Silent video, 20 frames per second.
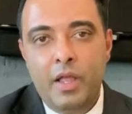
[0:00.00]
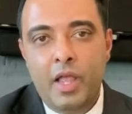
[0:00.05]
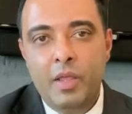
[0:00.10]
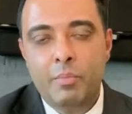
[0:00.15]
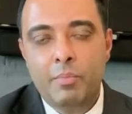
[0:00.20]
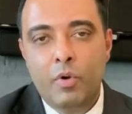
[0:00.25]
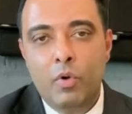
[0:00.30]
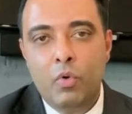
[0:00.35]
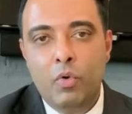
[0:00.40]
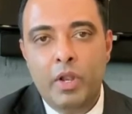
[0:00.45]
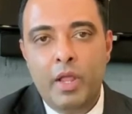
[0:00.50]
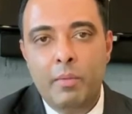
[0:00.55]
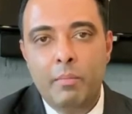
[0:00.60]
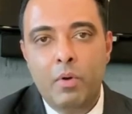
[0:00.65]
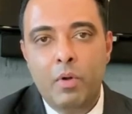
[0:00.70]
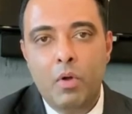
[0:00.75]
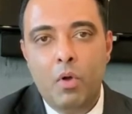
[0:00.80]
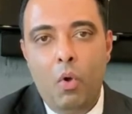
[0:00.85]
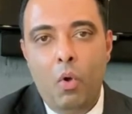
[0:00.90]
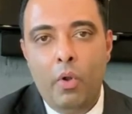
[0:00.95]
a
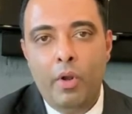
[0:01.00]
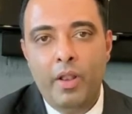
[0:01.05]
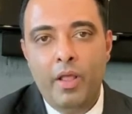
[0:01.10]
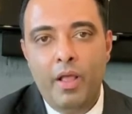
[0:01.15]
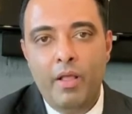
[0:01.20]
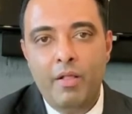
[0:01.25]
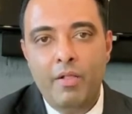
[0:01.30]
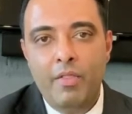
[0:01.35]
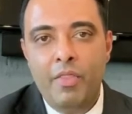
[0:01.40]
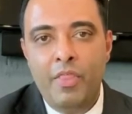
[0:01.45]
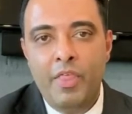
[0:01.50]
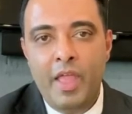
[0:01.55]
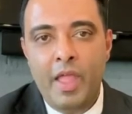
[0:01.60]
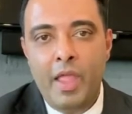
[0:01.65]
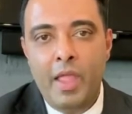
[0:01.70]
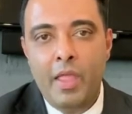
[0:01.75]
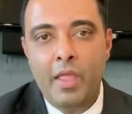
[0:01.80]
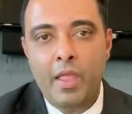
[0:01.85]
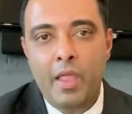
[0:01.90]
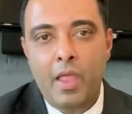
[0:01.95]
program on
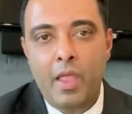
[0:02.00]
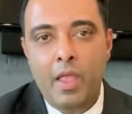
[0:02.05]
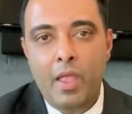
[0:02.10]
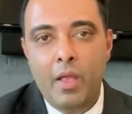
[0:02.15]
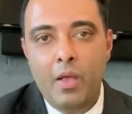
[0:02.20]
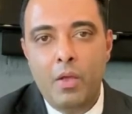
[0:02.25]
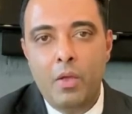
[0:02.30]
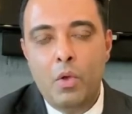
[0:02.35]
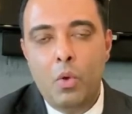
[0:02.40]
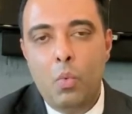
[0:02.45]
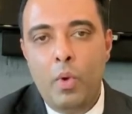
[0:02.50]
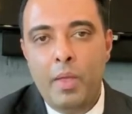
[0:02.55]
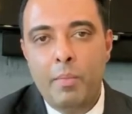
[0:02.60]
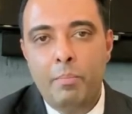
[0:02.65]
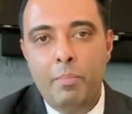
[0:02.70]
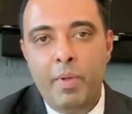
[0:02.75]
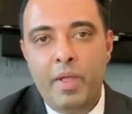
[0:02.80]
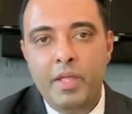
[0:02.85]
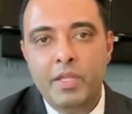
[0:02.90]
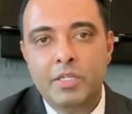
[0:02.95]
their
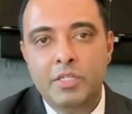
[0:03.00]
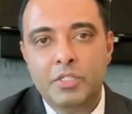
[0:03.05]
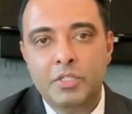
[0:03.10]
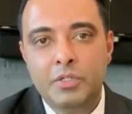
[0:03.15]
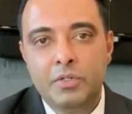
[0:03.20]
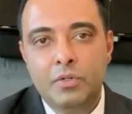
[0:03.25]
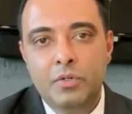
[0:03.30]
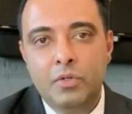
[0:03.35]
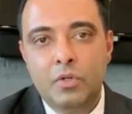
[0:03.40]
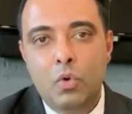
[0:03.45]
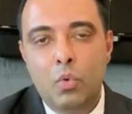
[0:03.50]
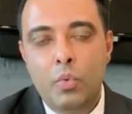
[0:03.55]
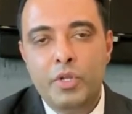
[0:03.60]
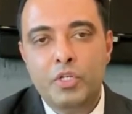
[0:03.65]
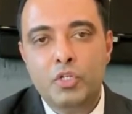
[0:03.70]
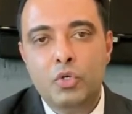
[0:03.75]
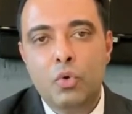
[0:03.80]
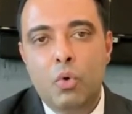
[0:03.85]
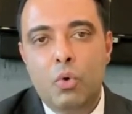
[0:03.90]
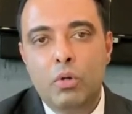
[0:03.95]
webpage
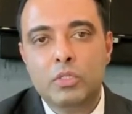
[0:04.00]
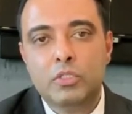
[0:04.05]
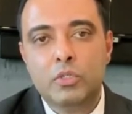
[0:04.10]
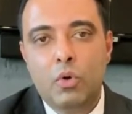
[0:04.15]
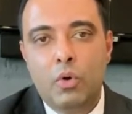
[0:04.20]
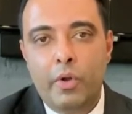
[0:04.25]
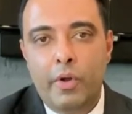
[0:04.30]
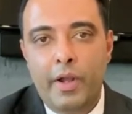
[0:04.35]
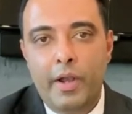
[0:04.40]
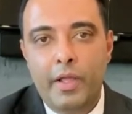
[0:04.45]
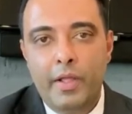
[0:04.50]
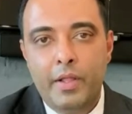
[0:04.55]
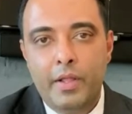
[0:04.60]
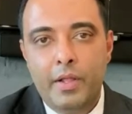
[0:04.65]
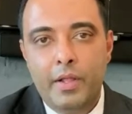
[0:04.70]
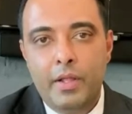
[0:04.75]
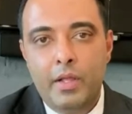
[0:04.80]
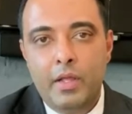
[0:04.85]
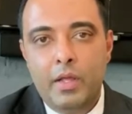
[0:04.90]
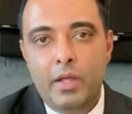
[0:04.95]
which calls on
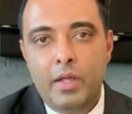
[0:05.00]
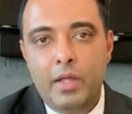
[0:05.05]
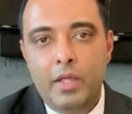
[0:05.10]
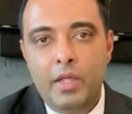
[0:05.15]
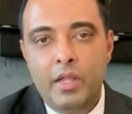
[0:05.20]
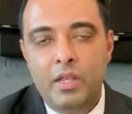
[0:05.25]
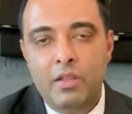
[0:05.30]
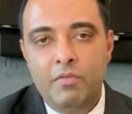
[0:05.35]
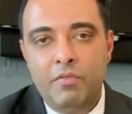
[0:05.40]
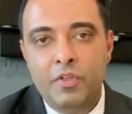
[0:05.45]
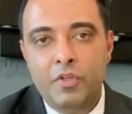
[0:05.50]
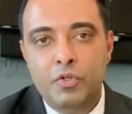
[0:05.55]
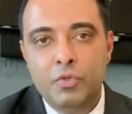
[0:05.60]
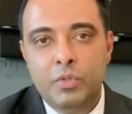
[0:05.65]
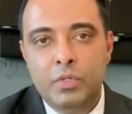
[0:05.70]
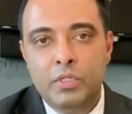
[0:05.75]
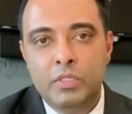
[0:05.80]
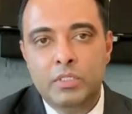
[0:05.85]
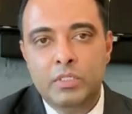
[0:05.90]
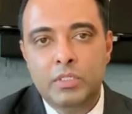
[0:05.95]

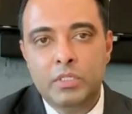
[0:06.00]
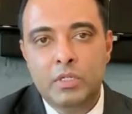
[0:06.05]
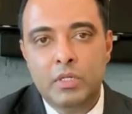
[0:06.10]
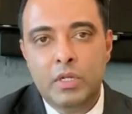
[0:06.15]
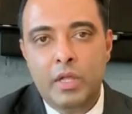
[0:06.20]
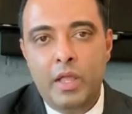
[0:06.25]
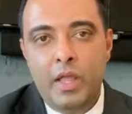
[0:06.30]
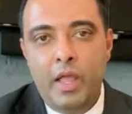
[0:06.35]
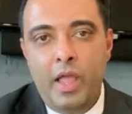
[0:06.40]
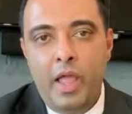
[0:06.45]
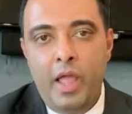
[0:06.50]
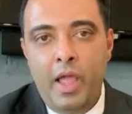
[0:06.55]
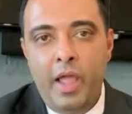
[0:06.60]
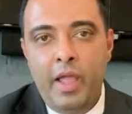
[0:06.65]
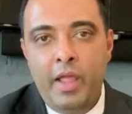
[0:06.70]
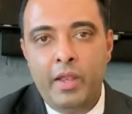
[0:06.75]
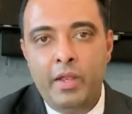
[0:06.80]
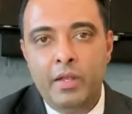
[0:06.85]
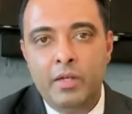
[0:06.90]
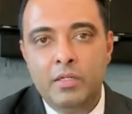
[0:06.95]
individuals
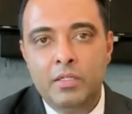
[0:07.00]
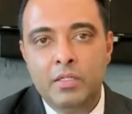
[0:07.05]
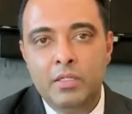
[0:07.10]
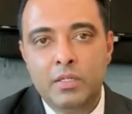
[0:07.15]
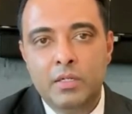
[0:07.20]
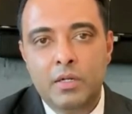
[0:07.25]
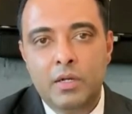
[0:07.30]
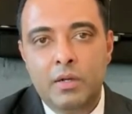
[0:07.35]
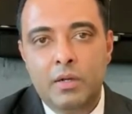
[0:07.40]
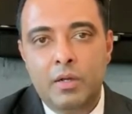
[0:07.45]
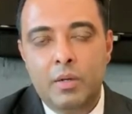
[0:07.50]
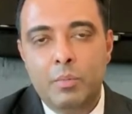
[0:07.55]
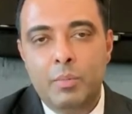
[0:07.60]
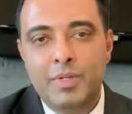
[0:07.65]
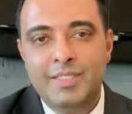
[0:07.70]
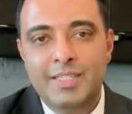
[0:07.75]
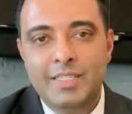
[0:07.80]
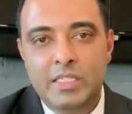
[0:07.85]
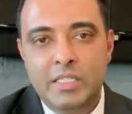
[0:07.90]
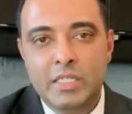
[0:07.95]
and
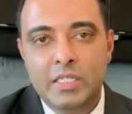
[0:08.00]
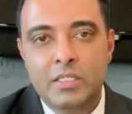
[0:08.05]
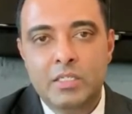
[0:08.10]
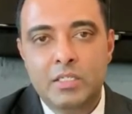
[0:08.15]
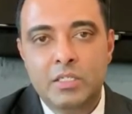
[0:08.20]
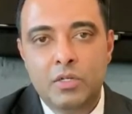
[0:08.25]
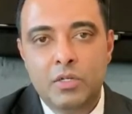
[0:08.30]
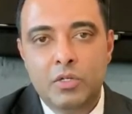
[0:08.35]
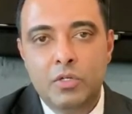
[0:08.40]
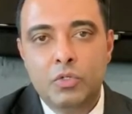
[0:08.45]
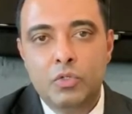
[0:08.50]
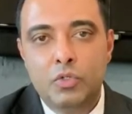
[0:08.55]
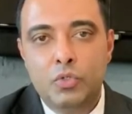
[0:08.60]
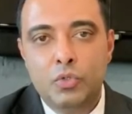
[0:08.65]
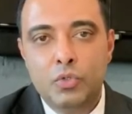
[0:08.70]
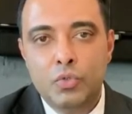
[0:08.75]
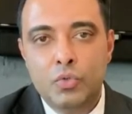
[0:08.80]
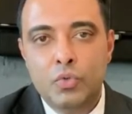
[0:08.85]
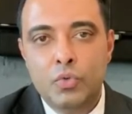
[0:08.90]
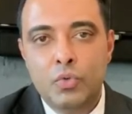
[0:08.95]
businesses
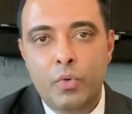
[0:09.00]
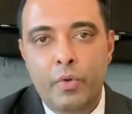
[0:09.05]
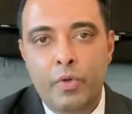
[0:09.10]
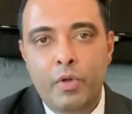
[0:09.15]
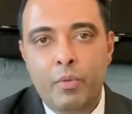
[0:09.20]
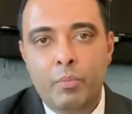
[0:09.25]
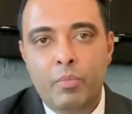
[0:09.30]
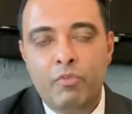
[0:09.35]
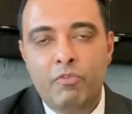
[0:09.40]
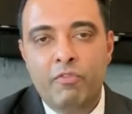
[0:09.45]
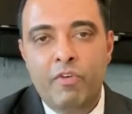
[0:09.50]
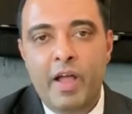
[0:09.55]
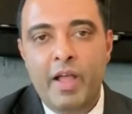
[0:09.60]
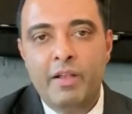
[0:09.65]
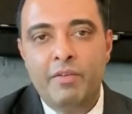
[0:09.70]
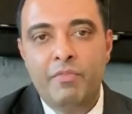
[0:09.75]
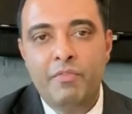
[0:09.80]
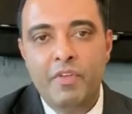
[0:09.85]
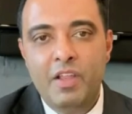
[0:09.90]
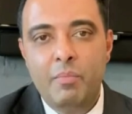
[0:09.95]
to
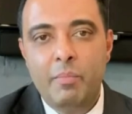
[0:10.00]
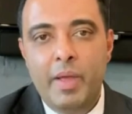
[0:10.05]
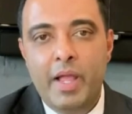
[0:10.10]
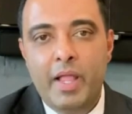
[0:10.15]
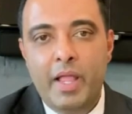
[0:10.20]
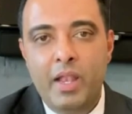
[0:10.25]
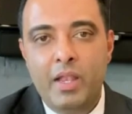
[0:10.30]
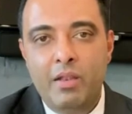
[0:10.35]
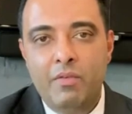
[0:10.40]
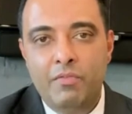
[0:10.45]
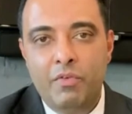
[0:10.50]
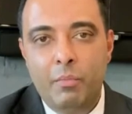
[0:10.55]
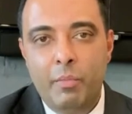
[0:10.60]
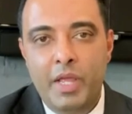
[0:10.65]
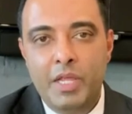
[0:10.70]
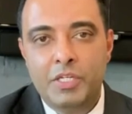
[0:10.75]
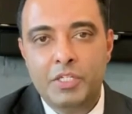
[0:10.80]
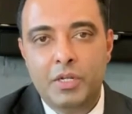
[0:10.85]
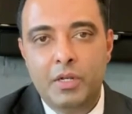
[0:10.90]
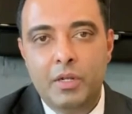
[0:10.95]
provide feedback and
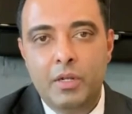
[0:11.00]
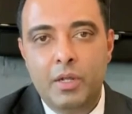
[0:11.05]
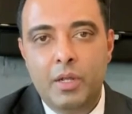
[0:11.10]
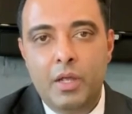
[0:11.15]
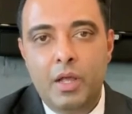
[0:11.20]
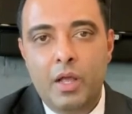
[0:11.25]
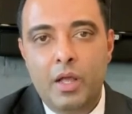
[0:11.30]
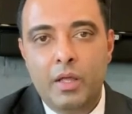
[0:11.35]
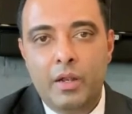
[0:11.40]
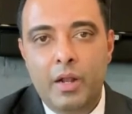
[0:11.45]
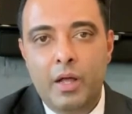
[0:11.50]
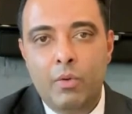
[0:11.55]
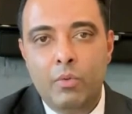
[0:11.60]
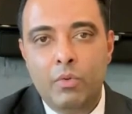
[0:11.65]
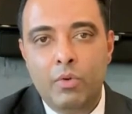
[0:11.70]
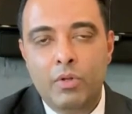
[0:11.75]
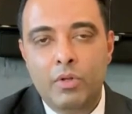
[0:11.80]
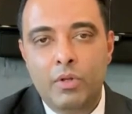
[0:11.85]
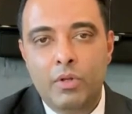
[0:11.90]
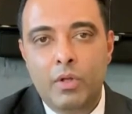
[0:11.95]
information
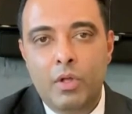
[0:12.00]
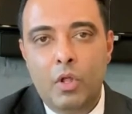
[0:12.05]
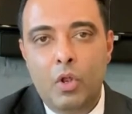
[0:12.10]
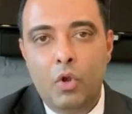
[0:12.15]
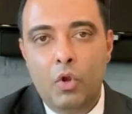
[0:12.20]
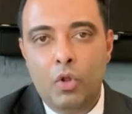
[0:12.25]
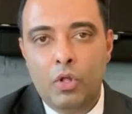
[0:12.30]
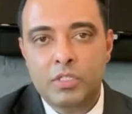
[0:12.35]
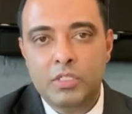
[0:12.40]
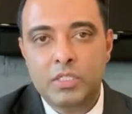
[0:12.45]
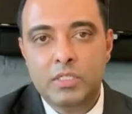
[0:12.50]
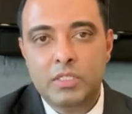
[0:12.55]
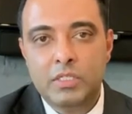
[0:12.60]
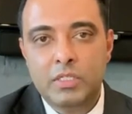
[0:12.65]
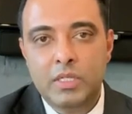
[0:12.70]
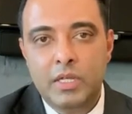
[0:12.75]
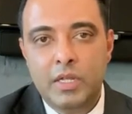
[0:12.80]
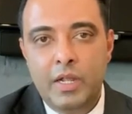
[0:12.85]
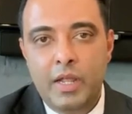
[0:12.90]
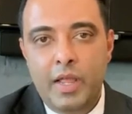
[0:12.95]
around
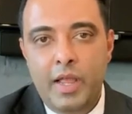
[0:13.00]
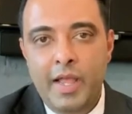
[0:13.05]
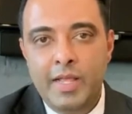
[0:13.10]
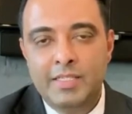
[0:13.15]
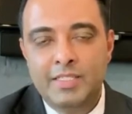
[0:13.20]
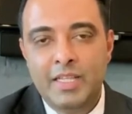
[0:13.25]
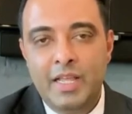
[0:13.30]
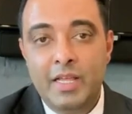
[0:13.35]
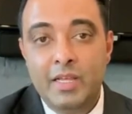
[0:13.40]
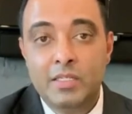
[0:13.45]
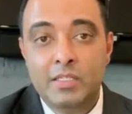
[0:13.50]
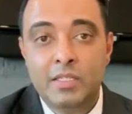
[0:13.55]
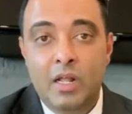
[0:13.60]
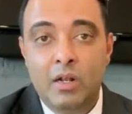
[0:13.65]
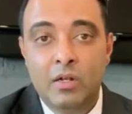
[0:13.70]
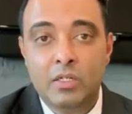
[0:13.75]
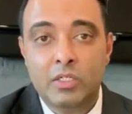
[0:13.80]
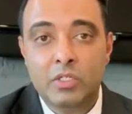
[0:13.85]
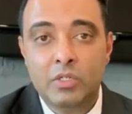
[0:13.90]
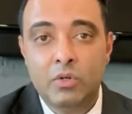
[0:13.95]
losses as a
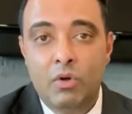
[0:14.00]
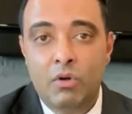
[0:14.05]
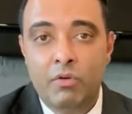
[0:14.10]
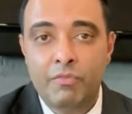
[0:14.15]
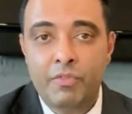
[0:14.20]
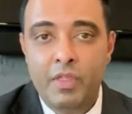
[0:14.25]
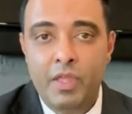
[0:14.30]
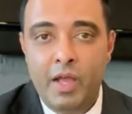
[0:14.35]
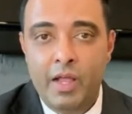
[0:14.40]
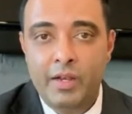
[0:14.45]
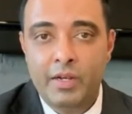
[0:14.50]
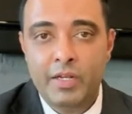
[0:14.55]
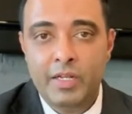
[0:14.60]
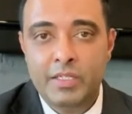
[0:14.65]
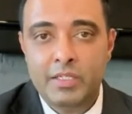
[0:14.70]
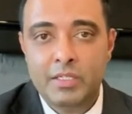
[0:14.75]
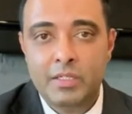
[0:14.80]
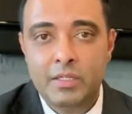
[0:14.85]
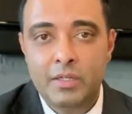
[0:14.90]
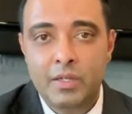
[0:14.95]
result of the
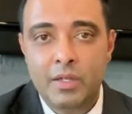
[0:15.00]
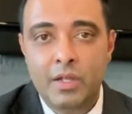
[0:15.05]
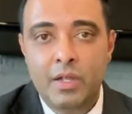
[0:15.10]
unrest,